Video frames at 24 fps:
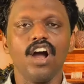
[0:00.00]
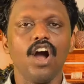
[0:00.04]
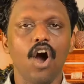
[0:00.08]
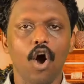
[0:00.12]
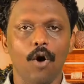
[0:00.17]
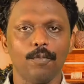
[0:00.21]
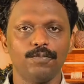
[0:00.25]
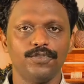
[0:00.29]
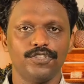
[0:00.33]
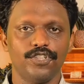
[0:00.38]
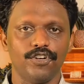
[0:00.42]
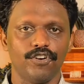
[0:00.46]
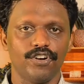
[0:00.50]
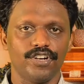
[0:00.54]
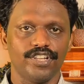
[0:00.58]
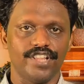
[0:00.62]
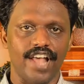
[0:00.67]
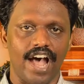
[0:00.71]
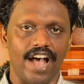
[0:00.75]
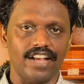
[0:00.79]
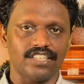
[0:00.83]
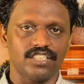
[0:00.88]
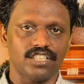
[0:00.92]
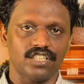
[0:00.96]
observed
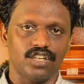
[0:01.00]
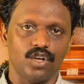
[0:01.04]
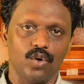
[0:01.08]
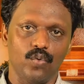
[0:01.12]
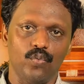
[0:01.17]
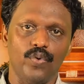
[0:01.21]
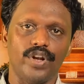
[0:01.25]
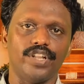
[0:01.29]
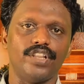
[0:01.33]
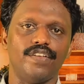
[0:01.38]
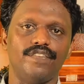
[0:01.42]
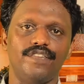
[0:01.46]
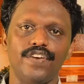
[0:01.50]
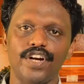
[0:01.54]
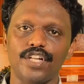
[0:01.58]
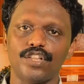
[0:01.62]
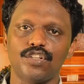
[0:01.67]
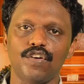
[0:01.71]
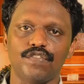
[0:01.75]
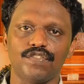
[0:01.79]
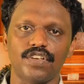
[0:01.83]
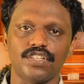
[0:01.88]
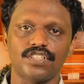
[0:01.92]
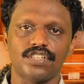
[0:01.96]
that when the width of
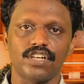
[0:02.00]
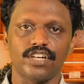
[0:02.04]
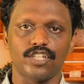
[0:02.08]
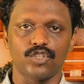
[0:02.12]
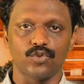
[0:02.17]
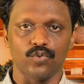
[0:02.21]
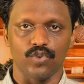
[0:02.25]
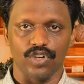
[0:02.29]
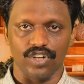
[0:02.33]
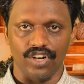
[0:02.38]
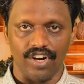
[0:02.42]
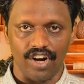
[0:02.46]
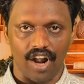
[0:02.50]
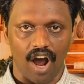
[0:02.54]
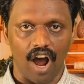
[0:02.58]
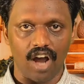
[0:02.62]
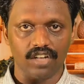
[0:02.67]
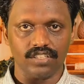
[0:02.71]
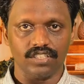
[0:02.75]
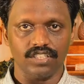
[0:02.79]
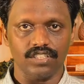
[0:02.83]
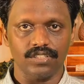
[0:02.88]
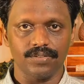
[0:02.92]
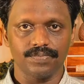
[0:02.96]
the slits were
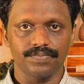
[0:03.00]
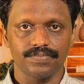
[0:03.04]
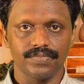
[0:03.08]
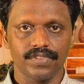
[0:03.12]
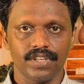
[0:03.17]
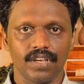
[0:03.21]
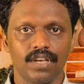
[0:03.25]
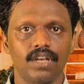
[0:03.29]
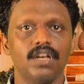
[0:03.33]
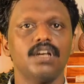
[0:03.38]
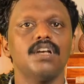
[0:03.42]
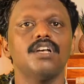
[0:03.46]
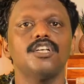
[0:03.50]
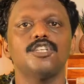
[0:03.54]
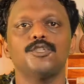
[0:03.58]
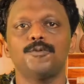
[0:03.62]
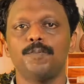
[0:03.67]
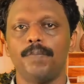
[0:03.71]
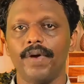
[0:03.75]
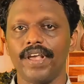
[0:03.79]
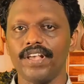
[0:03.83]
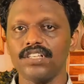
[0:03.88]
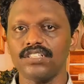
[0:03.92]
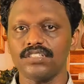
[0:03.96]
large,
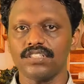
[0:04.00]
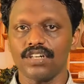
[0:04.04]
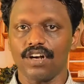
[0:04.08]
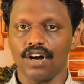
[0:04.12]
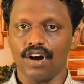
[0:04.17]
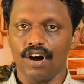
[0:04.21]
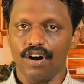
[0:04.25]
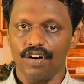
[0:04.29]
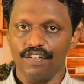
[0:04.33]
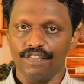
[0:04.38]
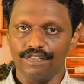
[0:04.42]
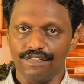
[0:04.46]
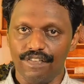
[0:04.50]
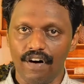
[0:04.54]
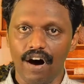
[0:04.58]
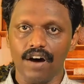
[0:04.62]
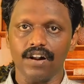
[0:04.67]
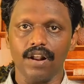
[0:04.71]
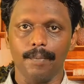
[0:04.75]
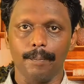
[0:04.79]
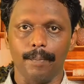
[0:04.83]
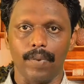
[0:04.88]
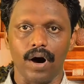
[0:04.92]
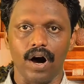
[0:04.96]
spaced far
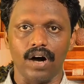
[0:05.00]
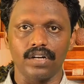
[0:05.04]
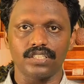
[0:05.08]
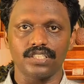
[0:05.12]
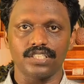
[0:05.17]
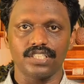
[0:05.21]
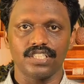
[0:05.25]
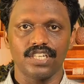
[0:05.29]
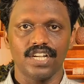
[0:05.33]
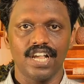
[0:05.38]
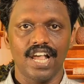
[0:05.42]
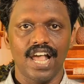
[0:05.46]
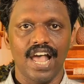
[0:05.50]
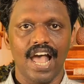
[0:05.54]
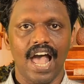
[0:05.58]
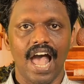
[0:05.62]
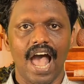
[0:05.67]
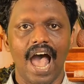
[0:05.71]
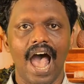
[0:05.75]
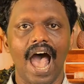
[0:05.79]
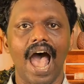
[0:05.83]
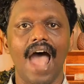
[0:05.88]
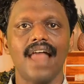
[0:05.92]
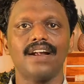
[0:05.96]
apart,
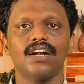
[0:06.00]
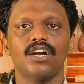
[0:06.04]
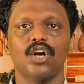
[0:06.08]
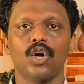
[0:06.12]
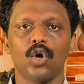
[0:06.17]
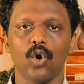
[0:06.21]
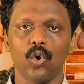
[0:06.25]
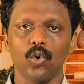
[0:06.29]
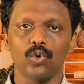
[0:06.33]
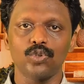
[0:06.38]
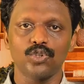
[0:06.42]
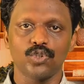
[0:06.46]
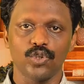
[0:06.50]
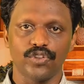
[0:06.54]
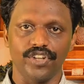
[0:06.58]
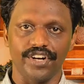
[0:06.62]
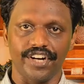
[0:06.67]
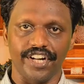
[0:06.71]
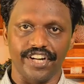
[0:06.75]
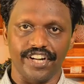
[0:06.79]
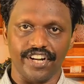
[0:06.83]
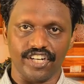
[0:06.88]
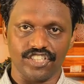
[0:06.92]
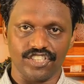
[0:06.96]
and close to the
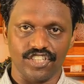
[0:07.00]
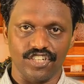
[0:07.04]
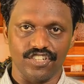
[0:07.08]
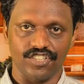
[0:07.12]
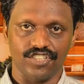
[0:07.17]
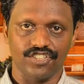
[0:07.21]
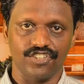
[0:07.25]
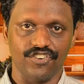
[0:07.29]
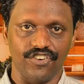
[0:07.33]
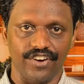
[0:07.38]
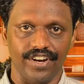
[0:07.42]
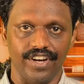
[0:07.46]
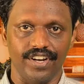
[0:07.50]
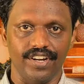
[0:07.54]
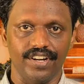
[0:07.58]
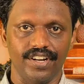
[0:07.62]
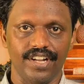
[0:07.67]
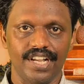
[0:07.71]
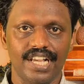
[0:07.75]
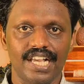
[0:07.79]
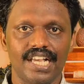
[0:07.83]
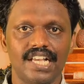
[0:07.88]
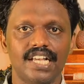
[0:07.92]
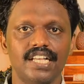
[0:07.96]
detection screen,
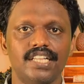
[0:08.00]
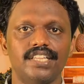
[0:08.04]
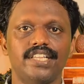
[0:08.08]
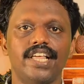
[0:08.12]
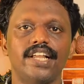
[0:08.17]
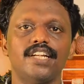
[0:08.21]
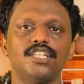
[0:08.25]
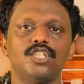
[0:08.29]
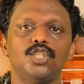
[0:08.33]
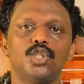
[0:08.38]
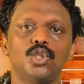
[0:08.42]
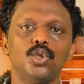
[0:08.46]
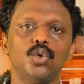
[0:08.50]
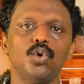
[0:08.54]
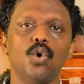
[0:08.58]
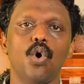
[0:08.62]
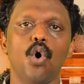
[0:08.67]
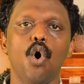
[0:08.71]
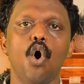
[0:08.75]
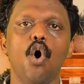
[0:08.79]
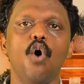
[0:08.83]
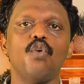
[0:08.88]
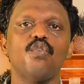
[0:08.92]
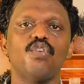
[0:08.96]
then two
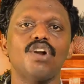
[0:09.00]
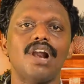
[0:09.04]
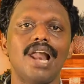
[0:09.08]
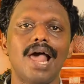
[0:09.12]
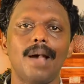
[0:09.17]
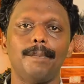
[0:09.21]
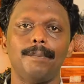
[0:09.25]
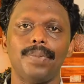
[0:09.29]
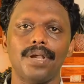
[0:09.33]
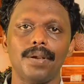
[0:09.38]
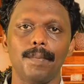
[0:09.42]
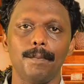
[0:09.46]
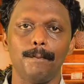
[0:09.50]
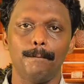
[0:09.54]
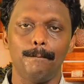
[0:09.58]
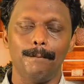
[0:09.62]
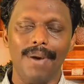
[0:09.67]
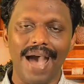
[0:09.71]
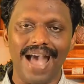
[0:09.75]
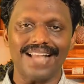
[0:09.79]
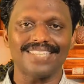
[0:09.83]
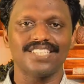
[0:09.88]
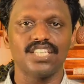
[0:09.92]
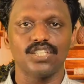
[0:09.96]
overlapping
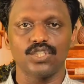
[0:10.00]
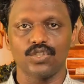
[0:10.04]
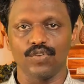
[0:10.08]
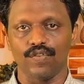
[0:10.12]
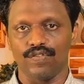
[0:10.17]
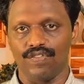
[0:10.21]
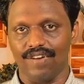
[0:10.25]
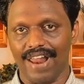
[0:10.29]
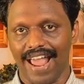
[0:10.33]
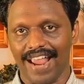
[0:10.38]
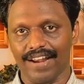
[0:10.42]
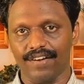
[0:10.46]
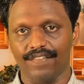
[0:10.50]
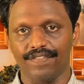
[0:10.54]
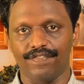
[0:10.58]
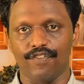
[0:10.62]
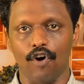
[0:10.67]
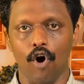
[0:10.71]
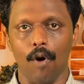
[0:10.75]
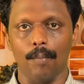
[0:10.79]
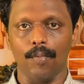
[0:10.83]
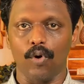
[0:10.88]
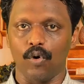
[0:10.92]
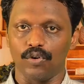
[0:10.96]
patches of light
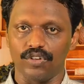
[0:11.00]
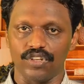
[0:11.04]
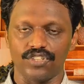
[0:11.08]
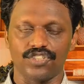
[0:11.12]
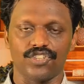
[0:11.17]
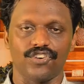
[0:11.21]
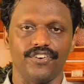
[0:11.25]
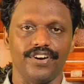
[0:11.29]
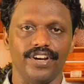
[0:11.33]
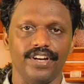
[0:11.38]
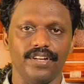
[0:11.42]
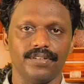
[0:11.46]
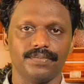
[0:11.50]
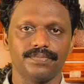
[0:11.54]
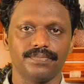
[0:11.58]
formed on the screen.